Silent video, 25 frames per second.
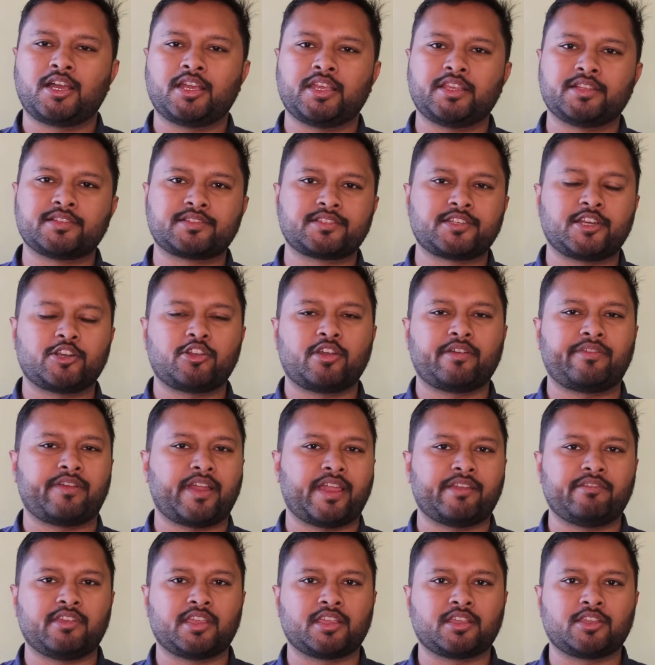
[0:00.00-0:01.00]
Instead of
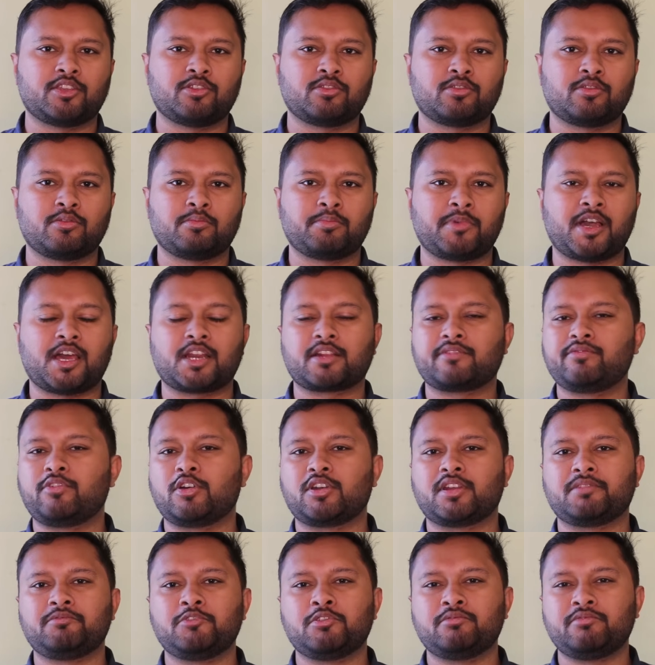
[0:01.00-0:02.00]
having mark for
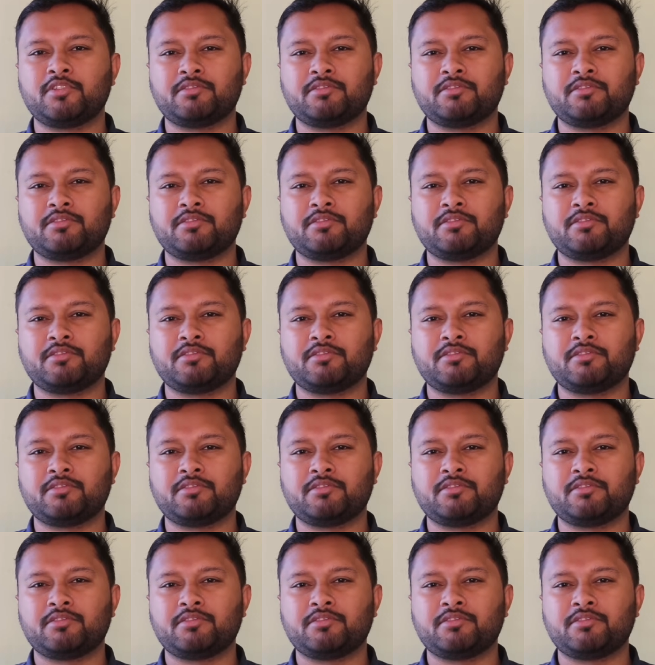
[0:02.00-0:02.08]
review,